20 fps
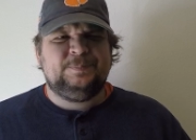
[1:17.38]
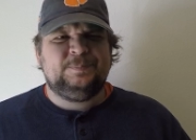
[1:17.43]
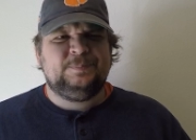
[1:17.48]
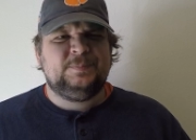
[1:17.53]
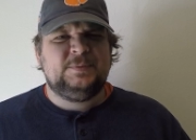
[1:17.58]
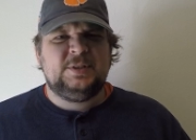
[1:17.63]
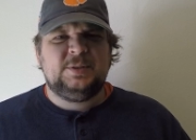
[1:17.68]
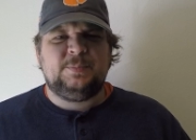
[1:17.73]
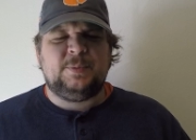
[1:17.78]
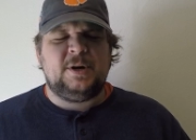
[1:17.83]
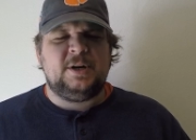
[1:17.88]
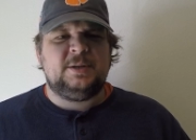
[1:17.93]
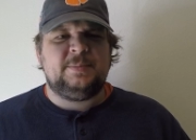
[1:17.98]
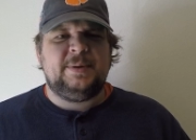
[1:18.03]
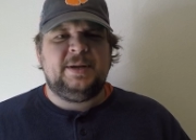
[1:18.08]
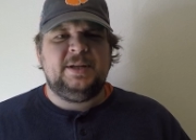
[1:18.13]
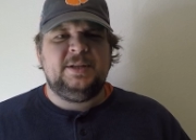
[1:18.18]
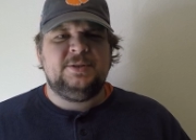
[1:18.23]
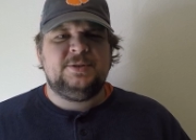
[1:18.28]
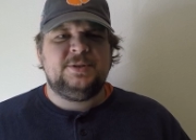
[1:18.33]
sparked
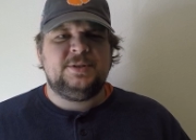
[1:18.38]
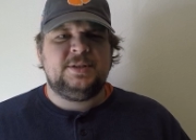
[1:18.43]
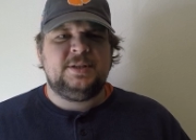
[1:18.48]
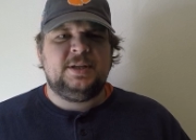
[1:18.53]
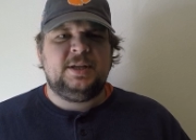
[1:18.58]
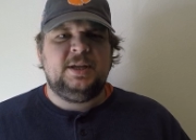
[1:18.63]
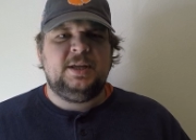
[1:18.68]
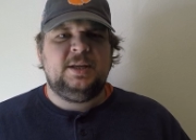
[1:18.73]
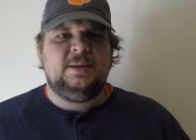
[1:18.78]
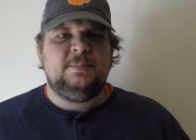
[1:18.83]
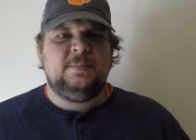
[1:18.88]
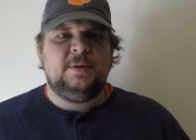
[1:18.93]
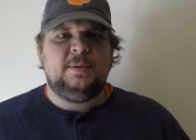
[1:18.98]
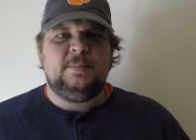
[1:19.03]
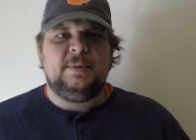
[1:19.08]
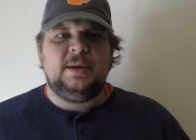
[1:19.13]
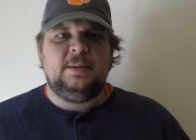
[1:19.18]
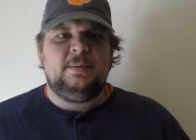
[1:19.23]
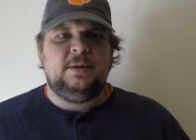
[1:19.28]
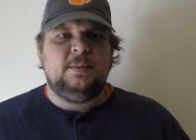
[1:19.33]
my interest again, but
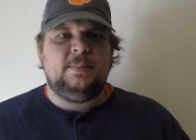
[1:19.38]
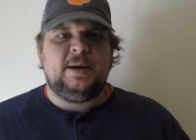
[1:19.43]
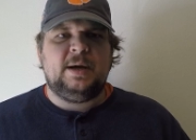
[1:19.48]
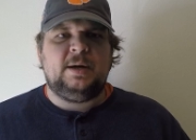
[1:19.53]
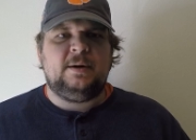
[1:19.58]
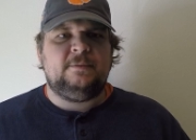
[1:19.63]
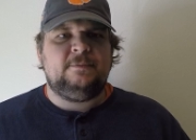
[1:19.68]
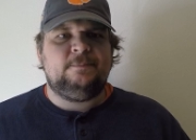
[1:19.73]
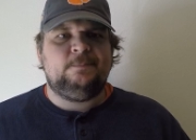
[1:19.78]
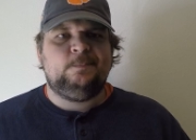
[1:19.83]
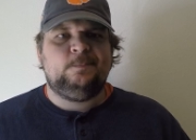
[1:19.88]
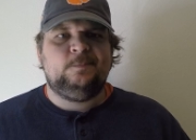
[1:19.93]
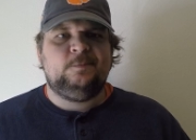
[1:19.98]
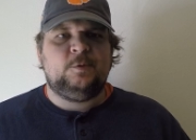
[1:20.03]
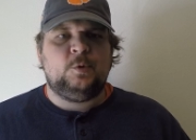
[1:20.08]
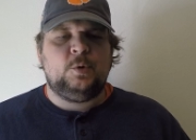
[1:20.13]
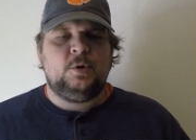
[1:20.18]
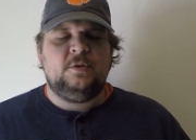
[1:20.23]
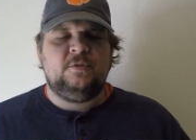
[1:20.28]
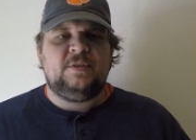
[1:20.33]
maybe about
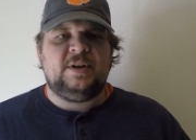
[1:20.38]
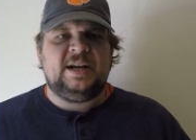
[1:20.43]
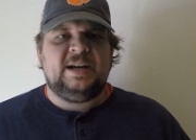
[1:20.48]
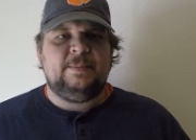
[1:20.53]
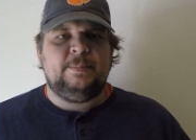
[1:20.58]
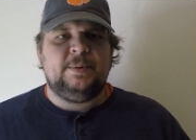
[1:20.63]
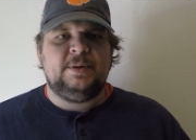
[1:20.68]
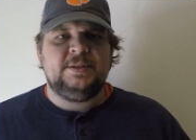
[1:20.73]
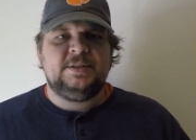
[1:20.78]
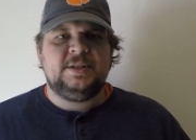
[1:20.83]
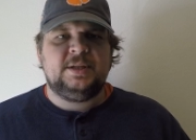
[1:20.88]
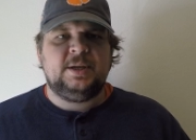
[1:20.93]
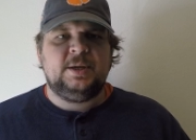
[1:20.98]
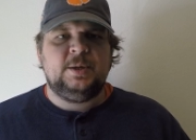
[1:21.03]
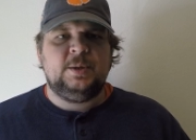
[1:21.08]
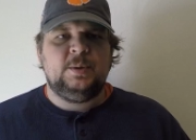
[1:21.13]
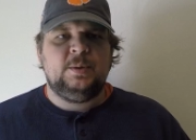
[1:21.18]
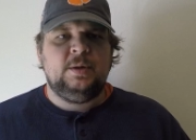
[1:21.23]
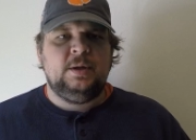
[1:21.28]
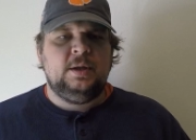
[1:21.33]
4 or 5 months
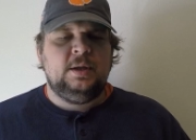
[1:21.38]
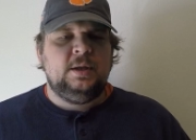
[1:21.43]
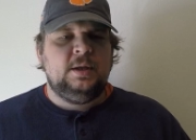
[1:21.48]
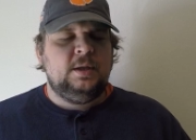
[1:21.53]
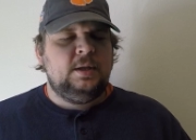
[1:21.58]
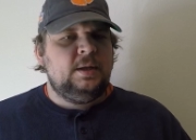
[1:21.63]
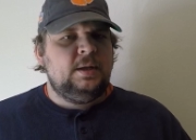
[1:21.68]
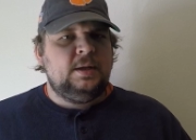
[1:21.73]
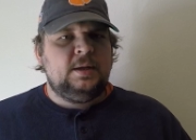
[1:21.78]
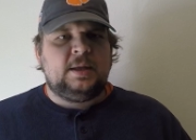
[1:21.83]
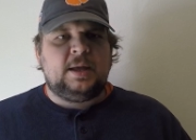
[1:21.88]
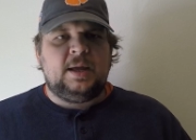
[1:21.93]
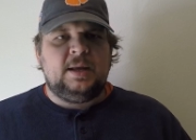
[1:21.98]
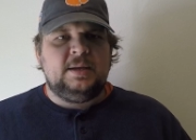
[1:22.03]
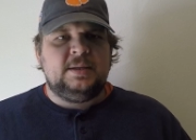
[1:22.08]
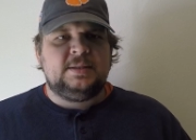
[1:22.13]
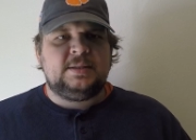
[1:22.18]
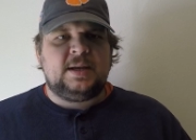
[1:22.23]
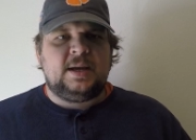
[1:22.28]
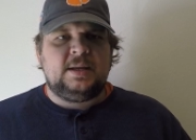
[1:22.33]
ago, kind of
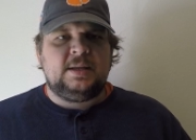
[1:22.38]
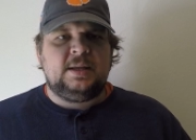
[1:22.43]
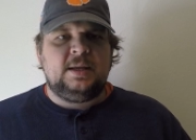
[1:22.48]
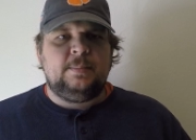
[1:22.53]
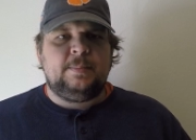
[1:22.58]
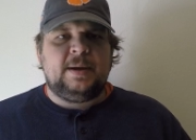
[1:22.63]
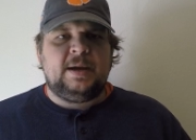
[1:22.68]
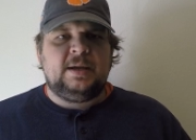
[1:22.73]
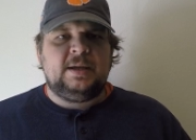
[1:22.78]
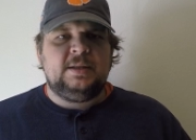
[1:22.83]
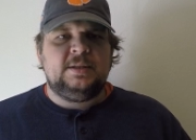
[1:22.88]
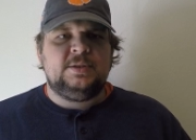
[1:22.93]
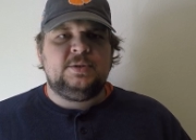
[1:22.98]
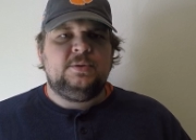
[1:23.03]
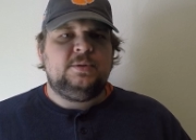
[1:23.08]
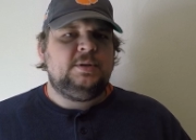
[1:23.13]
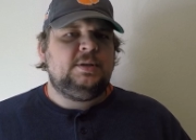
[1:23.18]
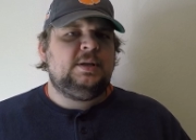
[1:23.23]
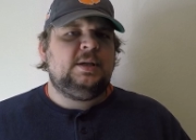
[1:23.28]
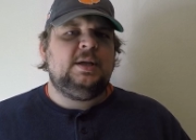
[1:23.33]
decided to get back
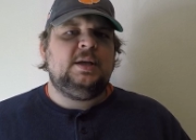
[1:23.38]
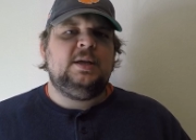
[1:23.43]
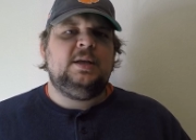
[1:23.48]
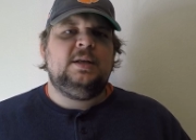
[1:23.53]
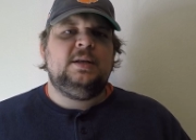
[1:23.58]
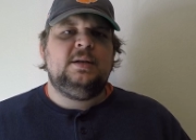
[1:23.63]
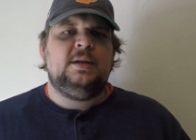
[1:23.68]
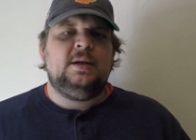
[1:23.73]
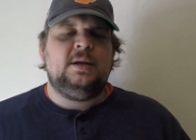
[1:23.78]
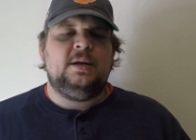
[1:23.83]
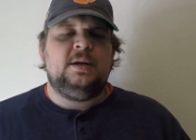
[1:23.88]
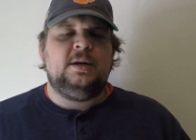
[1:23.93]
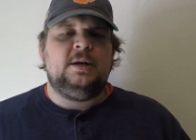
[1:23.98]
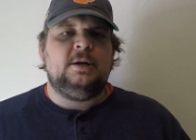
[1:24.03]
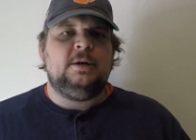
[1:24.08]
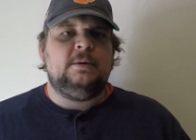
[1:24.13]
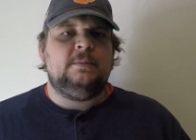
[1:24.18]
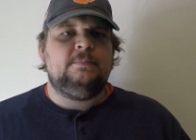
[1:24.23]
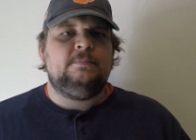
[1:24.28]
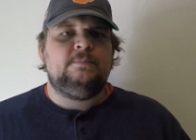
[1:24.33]
into it again.
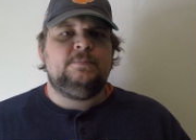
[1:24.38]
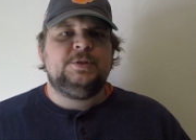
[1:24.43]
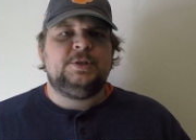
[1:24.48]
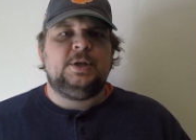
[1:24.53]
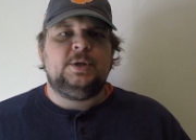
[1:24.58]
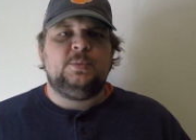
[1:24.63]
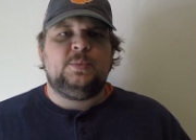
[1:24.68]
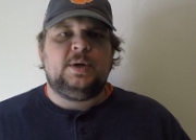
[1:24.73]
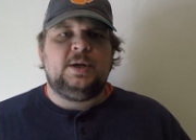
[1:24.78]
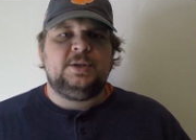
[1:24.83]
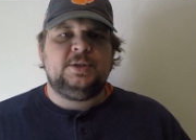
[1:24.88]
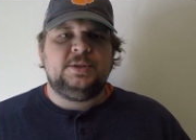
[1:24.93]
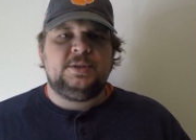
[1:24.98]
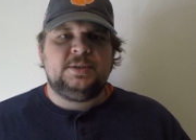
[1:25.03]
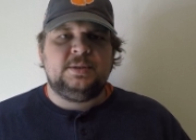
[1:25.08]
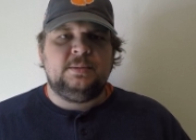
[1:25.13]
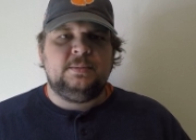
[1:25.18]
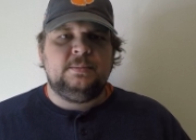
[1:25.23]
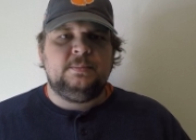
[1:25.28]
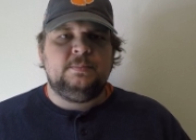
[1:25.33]
Started watching
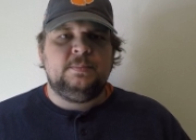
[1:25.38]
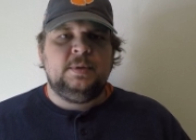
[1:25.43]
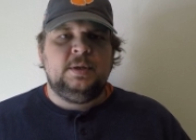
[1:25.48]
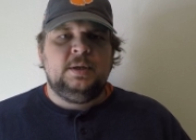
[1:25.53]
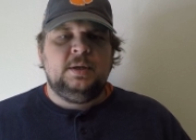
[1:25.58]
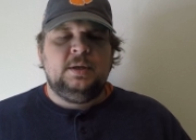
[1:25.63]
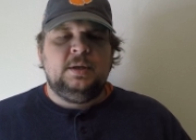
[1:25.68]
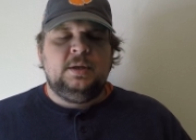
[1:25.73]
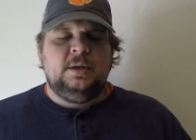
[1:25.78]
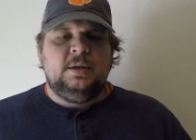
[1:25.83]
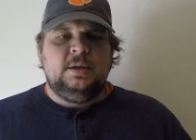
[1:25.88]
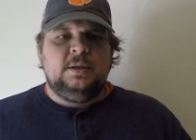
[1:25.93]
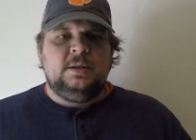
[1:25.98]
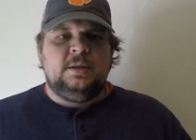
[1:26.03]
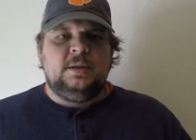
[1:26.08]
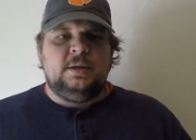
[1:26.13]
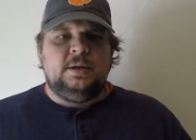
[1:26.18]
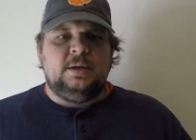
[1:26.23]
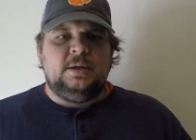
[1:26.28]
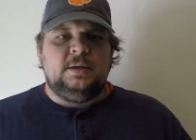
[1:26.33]

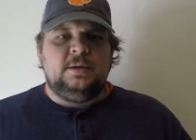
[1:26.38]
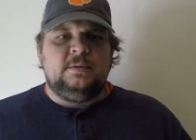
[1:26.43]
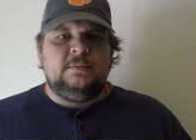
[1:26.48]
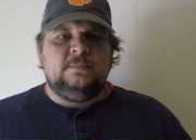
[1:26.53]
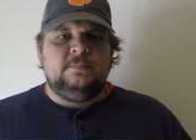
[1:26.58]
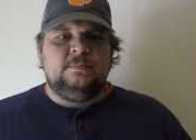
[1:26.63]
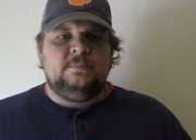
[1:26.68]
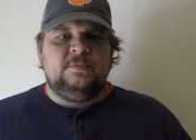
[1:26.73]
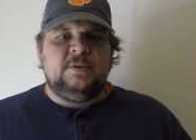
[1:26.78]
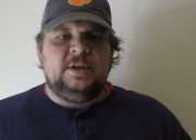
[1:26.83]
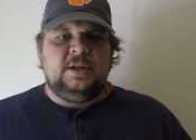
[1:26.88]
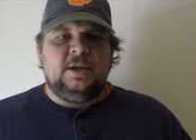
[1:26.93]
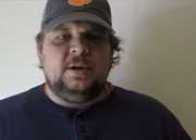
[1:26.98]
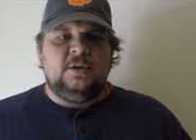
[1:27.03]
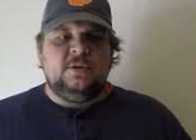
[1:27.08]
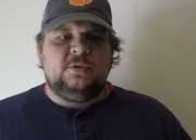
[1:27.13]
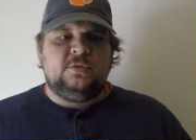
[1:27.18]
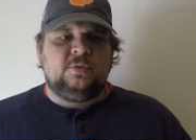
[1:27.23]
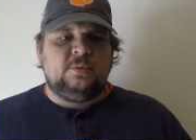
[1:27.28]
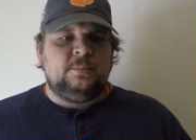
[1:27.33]
the
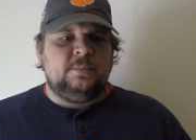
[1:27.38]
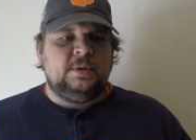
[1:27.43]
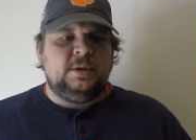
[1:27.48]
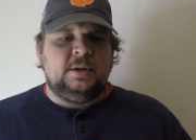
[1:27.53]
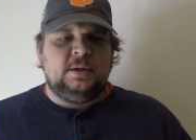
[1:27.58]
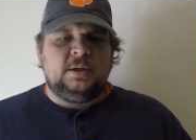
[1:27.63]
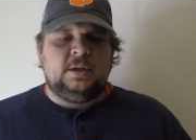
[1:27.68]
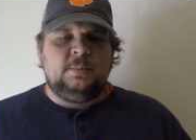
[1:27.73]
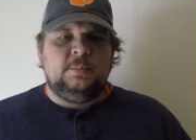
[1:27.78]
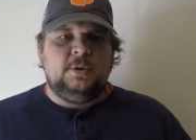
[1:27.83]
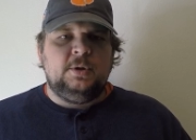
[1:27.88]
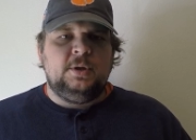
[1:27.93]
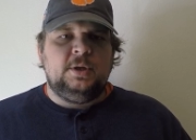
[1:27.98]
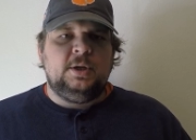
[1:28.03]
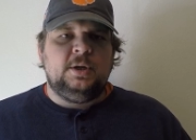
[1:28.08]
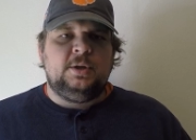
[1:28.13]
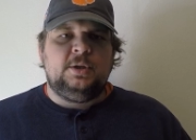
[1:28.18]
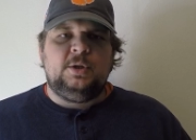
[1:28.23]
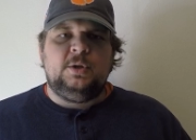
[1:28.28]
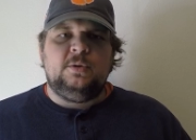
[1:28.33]
videos from the community
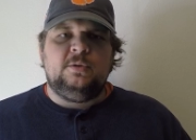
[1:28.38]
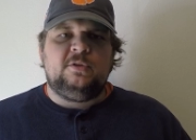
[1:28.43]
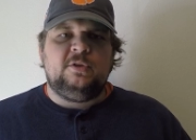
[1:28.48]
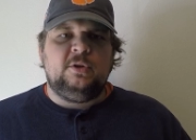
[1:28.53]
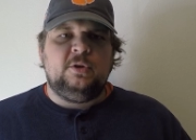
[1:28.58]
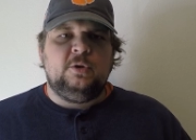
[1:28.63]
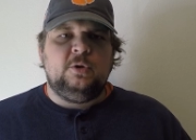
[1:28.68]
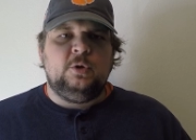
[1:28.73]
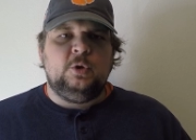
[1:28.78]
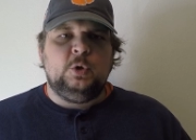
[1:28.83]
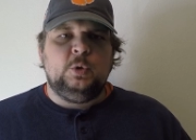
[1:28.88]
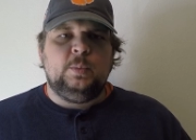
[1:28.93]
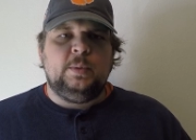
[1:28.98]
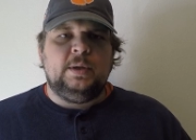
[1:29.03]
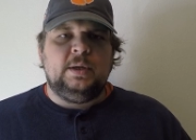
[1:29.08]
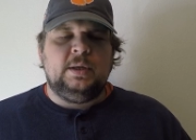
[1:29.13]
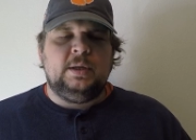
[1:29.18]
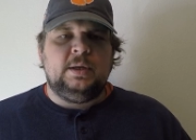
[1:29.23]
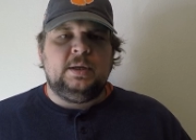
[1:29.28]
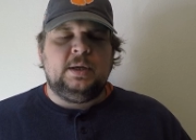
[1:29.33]
on YouTube
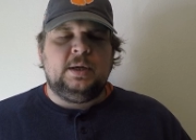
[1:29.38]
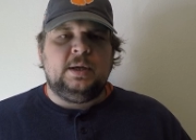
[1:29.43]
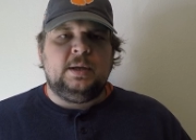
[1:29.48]
and